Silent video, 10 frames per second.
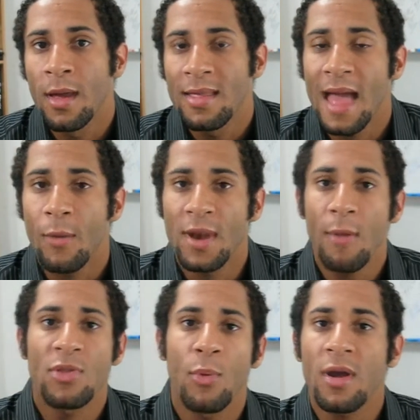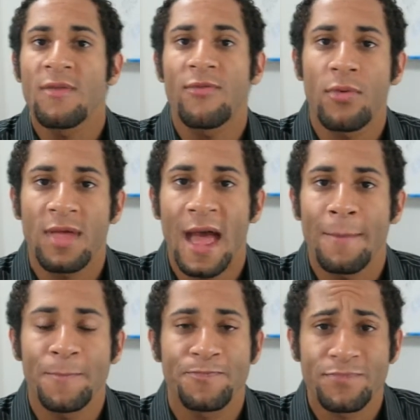Now, when I was working
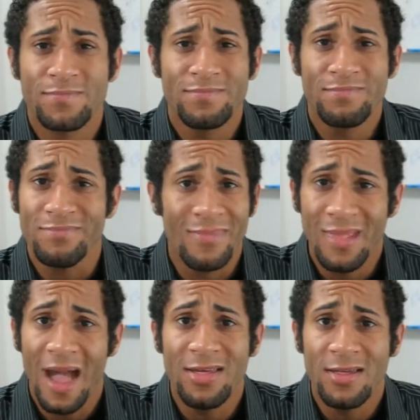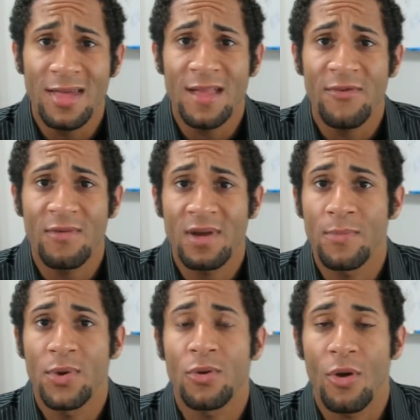full-time, I just sat in front of a
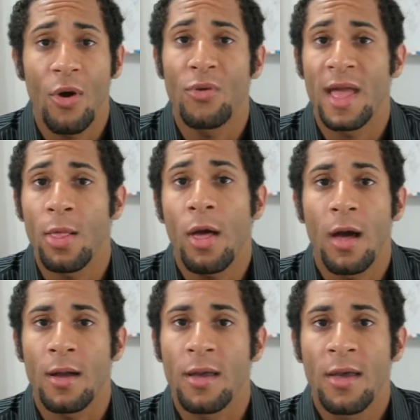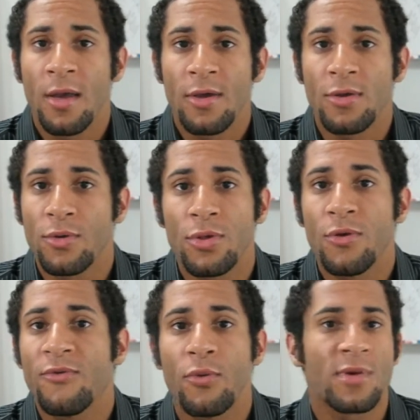computer all day long. So
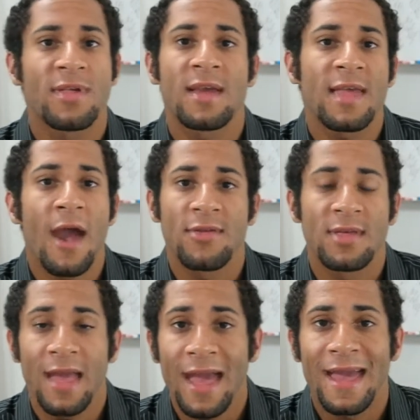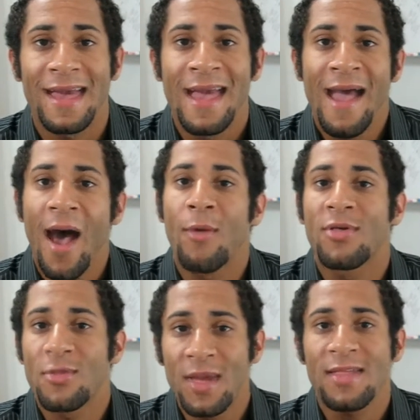2, 4, 6 hours a day, I
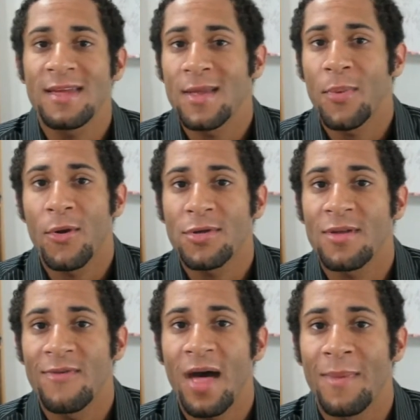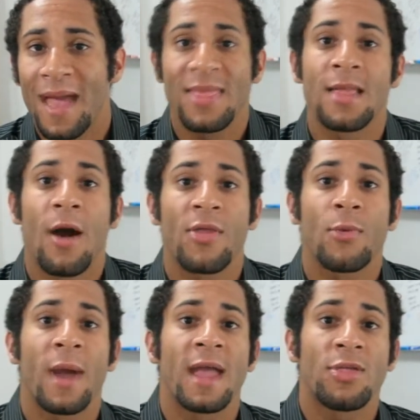was listening to personal development. And then on
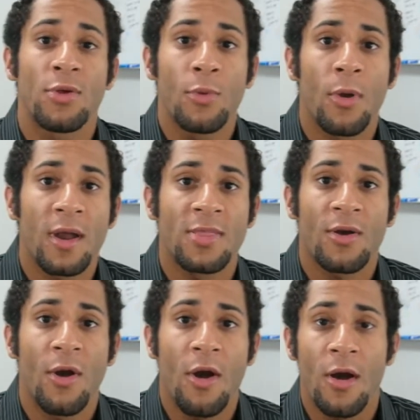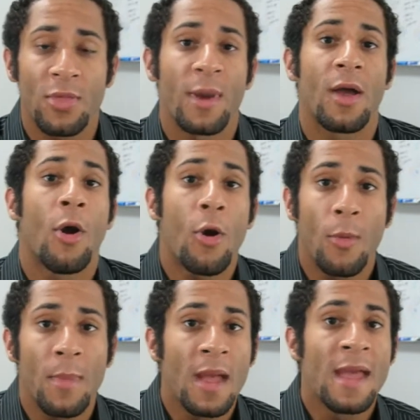the way to work in the car, on the way
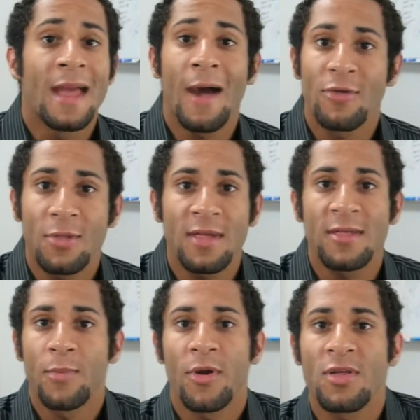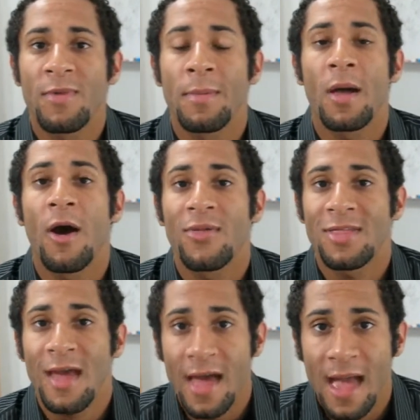home, I was listening to personal development all the
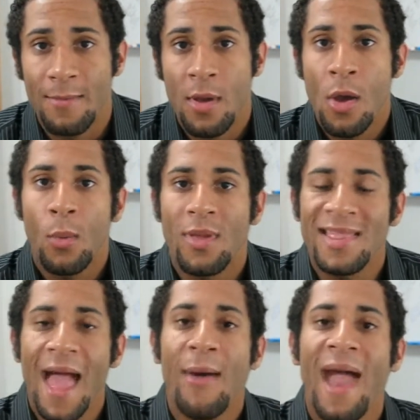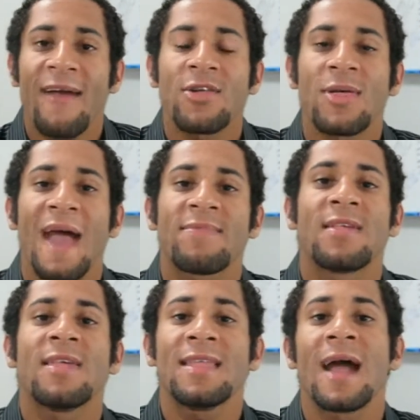time. Well, now I actually have to
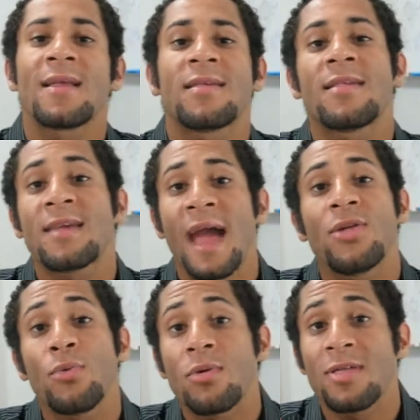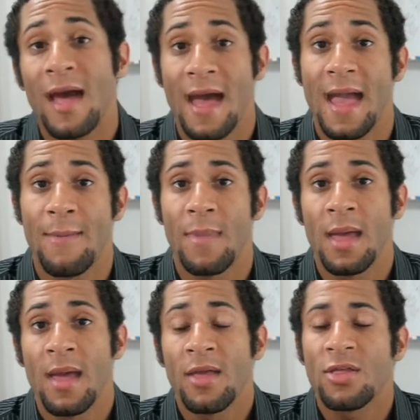sit down and schedule time
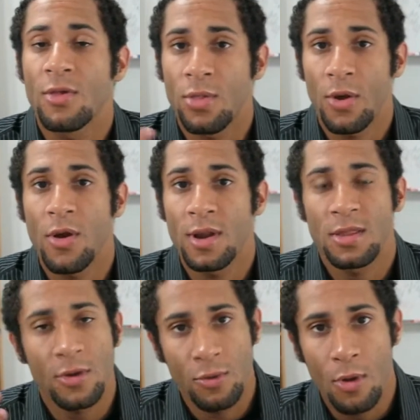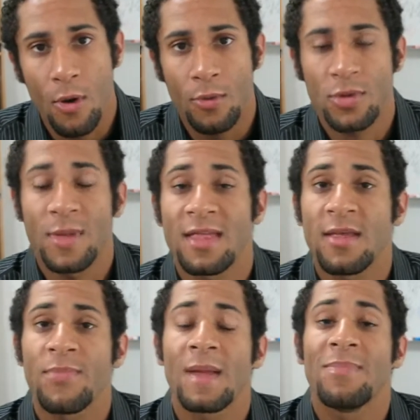to learn and to grow. So that's
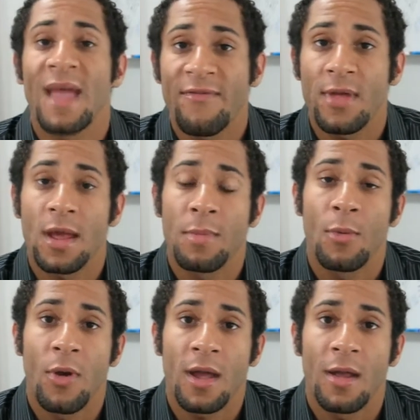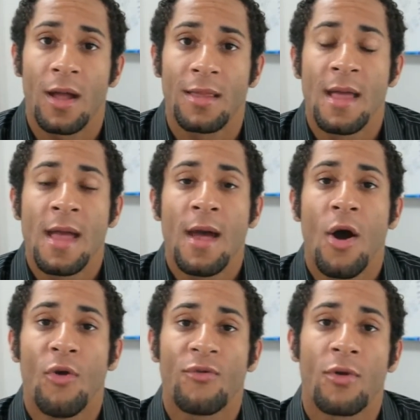something I'm definitely going to be working on
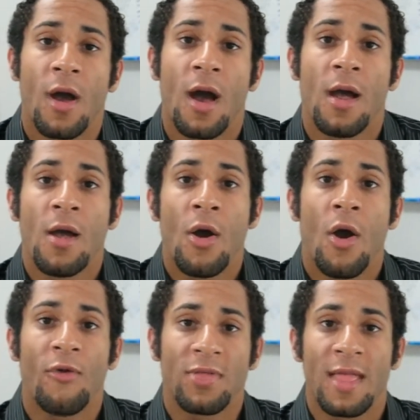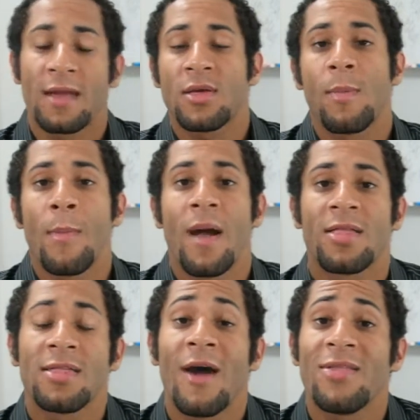over the next couple
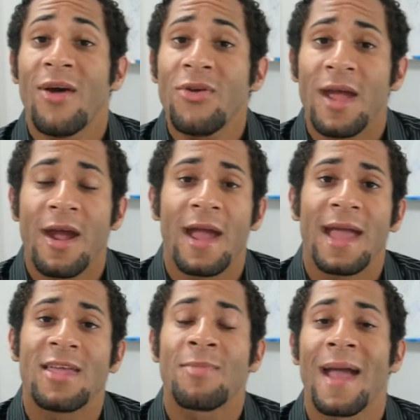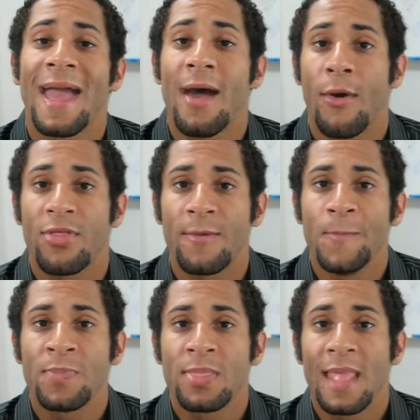months. Now, another area is my health.
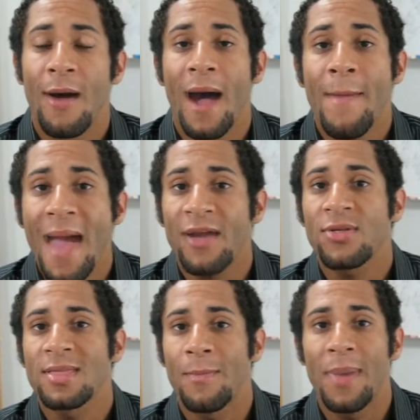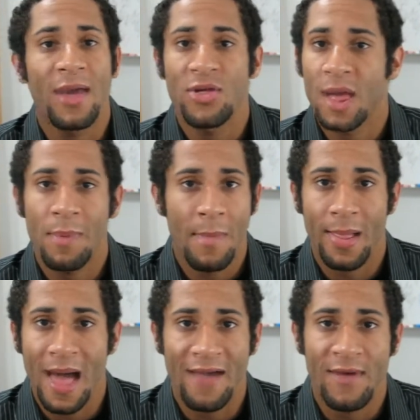Now, I'm actually in the best shape of
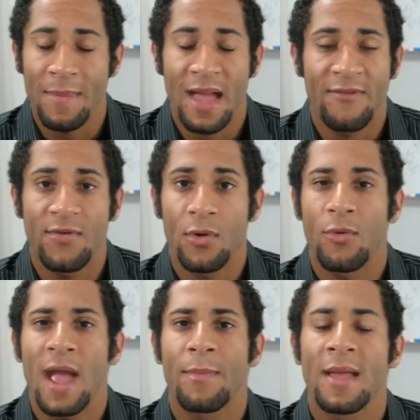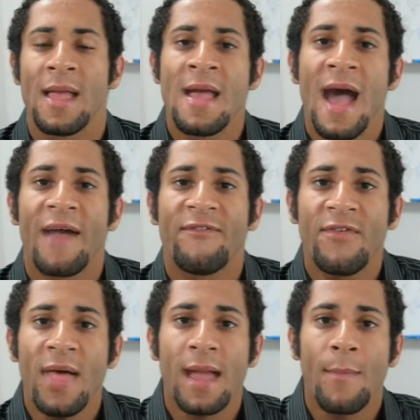my life. I mean, I feel great, but I
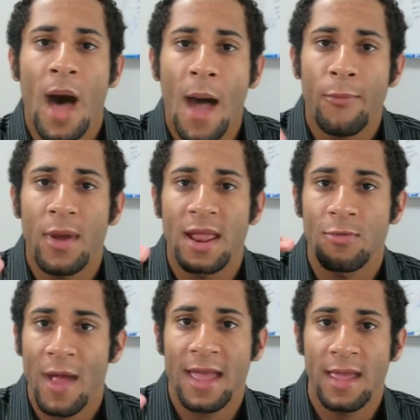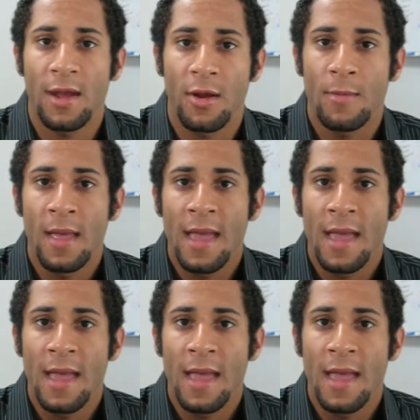feel like I'm operating right here.